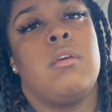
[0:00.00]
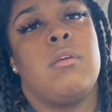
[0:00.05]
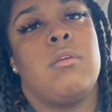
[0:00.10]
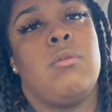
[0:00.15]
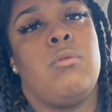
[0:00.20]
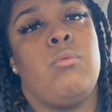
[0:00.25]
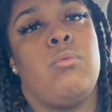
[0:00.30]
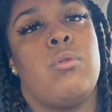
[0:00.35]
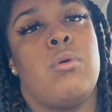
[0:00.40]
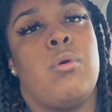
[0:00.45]

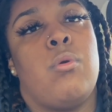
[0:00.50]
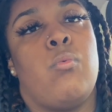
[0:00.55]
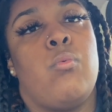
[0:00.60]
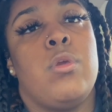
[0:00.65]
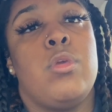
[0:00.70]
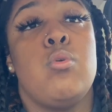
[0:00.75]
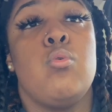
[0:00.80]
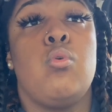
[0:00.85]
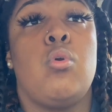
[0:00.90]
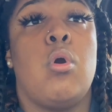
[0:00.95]
You know, when
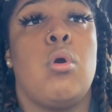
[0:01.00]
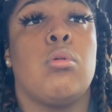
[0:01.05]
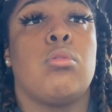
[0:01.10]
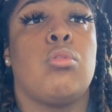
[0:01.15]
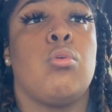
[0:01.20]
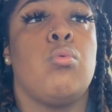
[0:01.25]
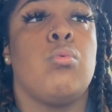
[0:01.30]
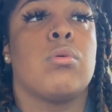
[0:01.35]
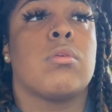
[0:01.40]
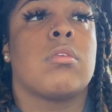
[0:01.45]
you go
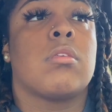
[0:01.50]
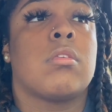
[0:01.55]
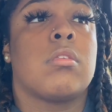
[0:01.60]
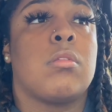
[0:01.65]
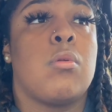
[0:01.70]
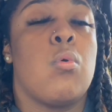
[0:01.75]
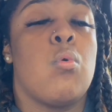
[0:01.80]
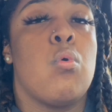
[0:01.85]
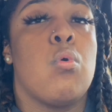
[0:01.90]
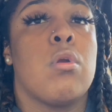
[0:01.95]
through a
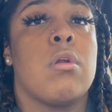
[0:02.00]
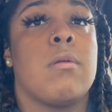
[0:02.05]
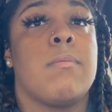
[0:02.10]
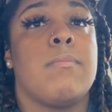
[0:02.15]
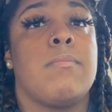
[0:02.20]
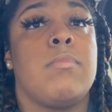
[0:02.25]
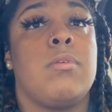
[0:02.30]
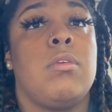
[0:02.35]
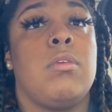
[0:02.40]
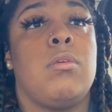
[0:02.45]

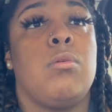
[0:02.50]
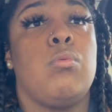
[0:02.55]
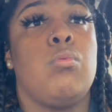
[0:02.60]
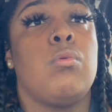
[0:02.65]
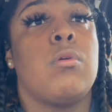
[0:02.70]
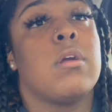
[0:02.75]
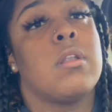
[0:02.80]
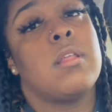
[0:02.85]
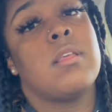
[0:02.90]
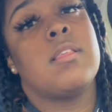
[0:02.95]
storm, you're
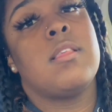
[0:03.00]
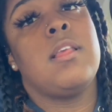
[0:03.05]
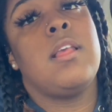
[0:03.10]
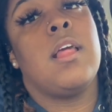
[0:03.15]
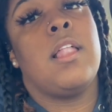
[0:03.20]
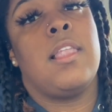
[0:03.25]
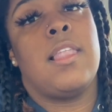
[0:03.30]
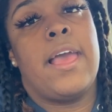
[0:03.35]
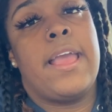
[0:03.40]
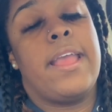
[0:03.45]
gonna see
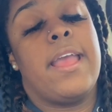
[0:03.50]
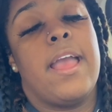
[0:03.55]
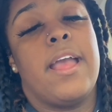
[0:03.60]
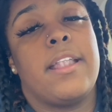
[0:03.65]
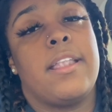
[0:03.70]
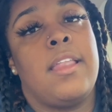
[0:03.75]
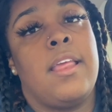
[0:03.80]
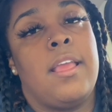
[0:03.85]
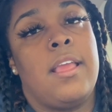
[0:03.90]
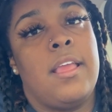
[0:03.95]
a light
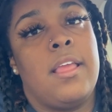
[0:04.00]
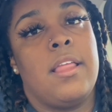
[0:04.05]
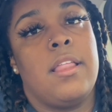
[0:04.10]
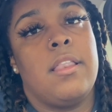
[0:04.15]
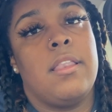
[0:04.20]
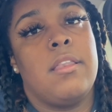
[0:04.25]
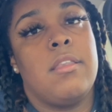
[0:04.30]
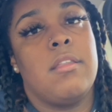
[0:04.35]
at the end.